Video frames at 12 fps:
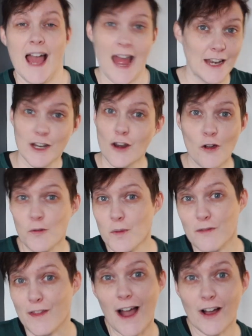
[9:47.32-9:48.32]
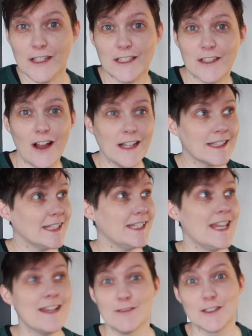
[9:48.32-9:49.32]
And along with that, I started the
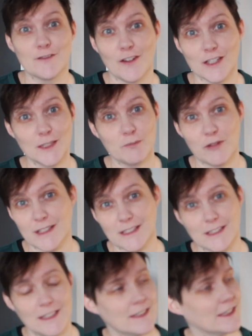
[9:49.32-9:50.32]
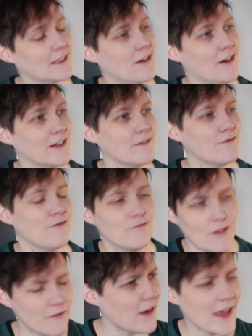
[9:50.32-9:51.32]
year as vice president, kind of
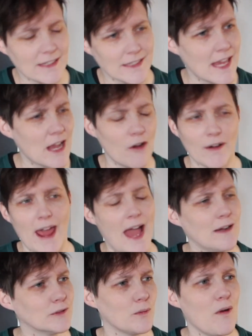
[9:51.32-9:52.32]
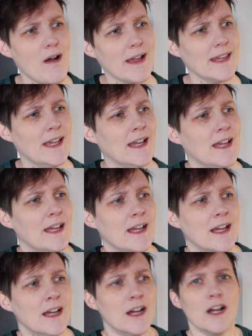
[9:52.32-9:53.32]
reflecting on how do I
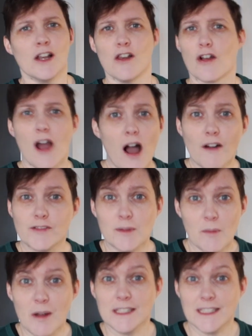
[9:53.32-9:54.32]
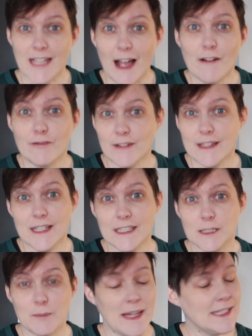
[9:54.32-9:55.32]
look after myself in
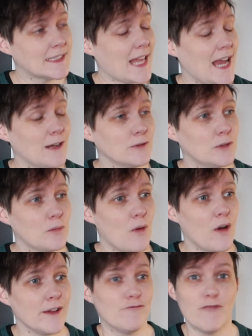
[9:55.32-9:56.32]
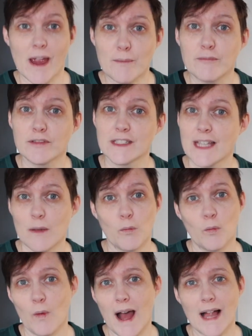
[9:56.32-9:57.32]
this space? How do I
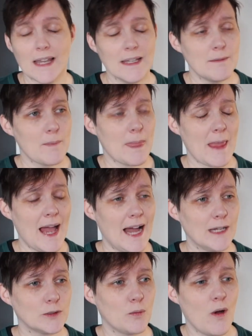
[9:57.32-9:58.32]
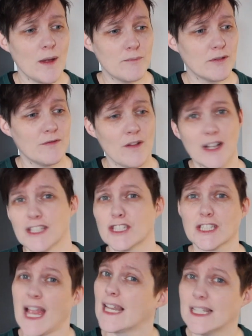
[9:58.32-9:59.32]
represent well? How do I provide
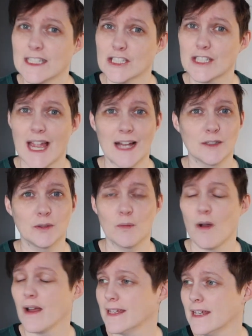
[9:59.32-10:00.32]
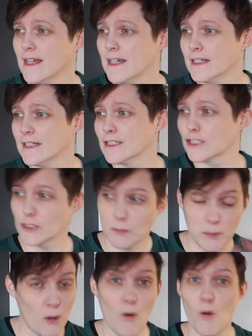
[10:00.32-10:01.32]
challenge? How do I
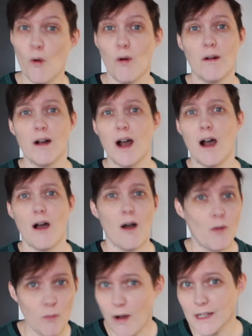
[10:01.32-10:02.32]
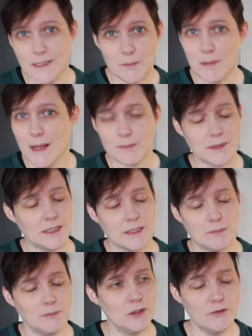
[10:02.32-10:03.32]
support our wider
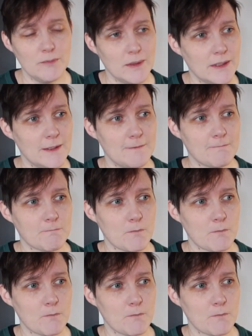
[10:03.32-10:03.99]
Baptist movement?